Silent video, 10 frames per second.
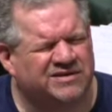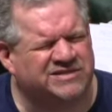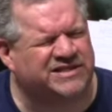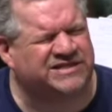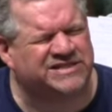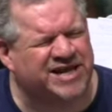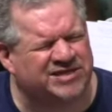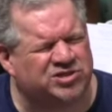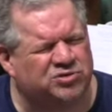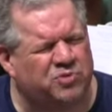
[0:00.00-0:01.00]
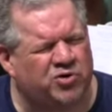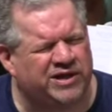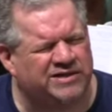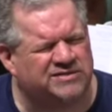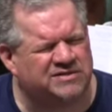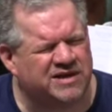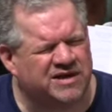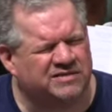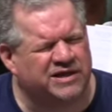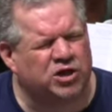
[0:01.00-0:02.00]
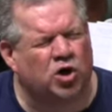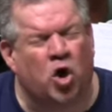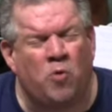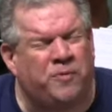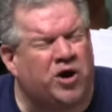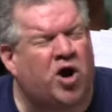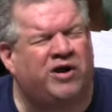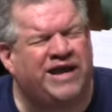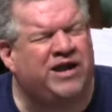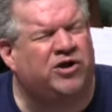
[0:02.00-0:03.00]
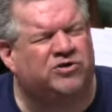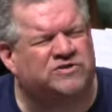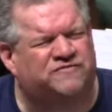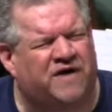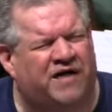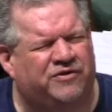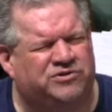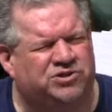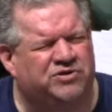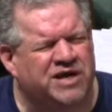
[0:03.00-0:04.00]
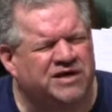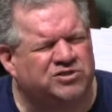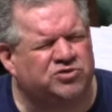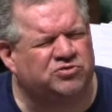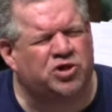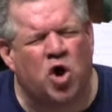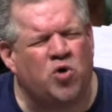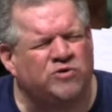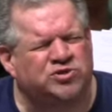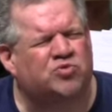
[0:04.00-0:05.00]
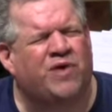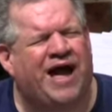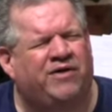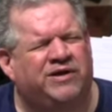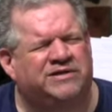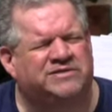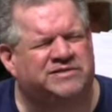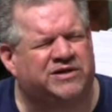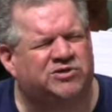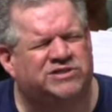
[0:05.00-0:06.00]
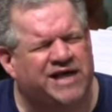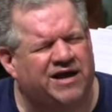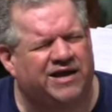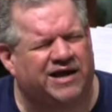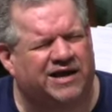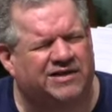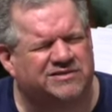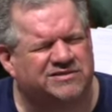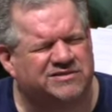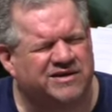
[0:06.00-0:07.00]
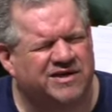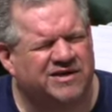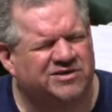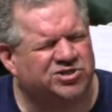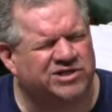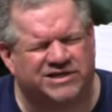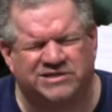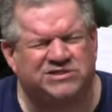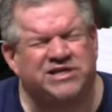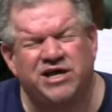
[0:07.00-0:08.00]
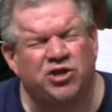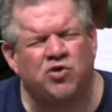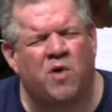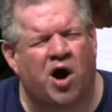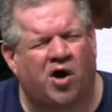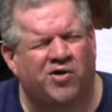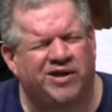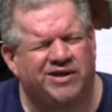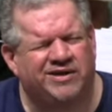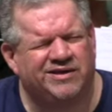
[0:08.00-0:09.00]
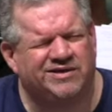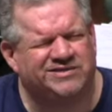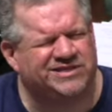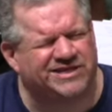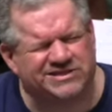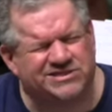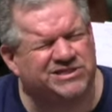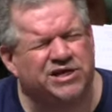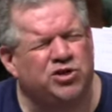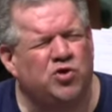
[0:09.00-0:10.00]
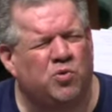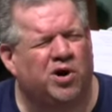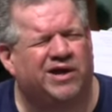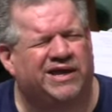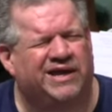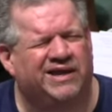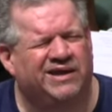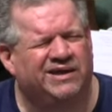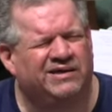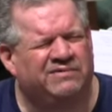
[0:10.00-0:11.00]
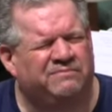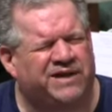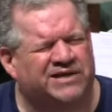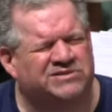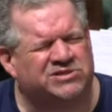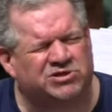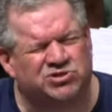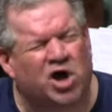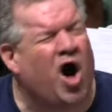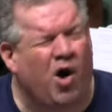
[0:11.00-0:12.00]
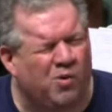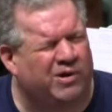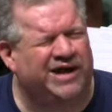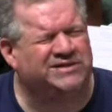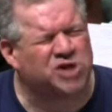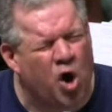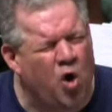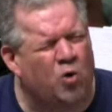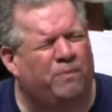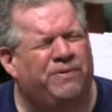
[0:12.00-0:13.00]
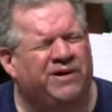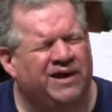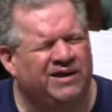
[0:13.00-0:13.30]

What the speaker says: to the testimonies, that you'll open our ears, Father, to those around us that are telling us to continue on, to continue working, because there's always hope,